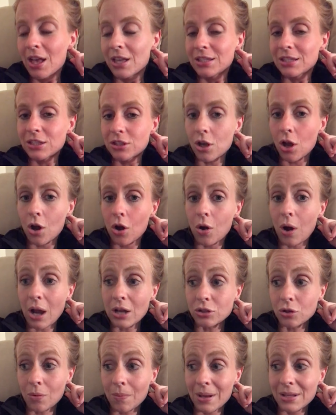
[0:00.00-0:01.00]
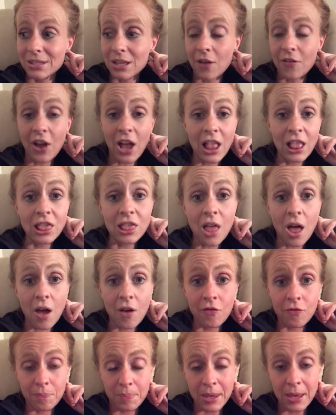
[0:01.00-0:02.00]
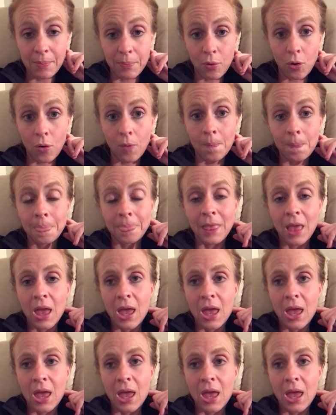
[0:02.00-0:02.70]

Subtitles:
So I told myself I love people.